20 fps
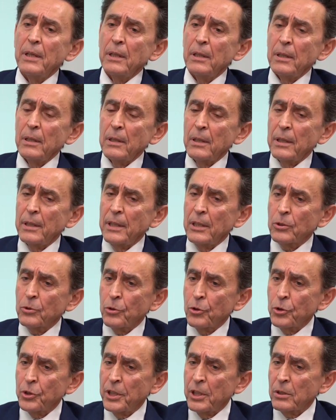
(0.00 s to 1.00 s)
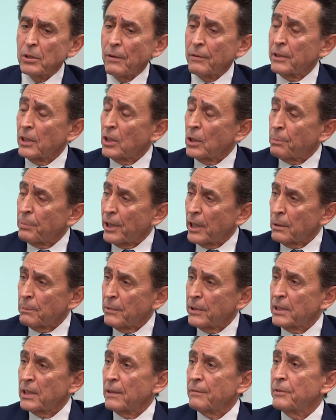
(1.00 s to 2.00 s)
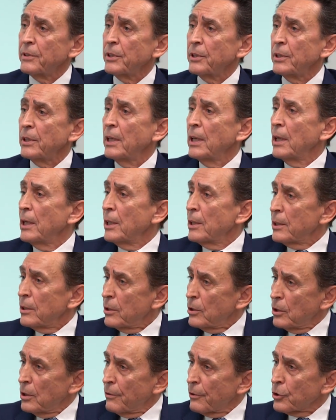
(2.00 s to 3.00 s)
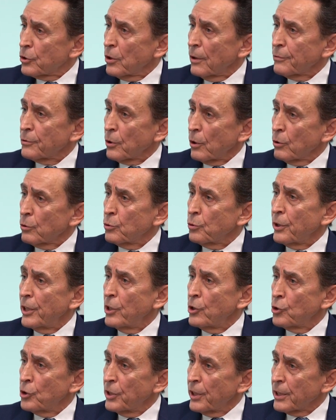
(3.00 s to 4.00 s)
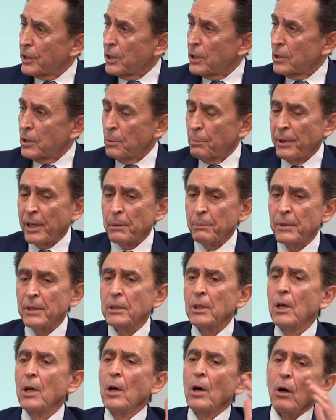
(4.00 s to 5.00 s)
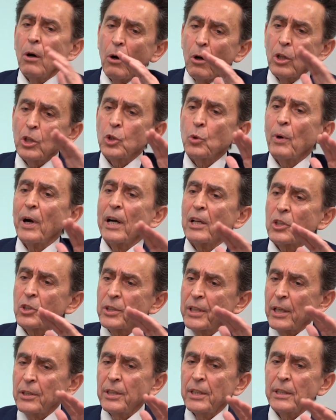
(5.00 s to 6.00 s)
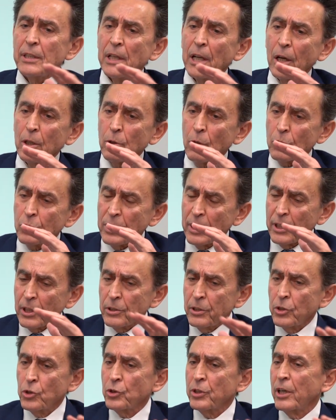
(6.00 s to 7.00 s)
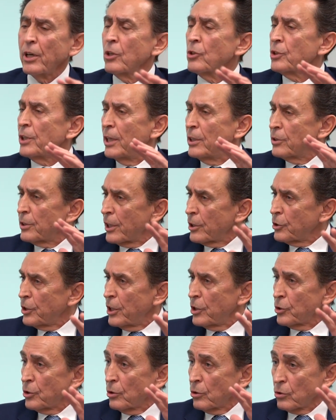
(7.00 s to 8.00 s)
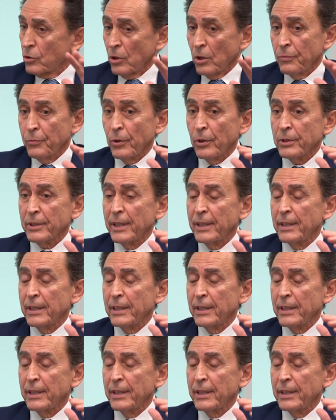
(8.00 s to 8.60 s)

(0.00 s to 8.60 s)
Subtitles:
an associate of the department at the University of Toronto Engineering Department, all the while studying electrostatic discharge and radiation, so forth,